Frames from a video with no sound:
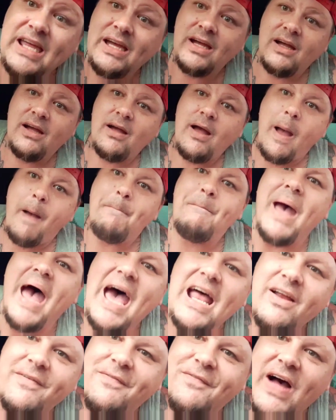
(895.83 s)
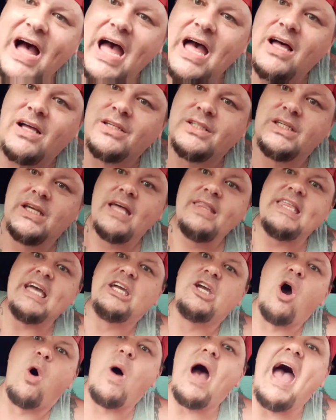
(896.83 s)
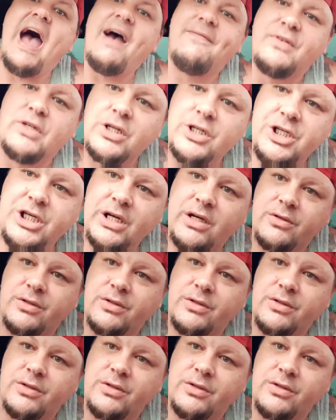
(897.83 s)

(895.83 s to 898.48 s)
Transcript: pedophiles that go after children.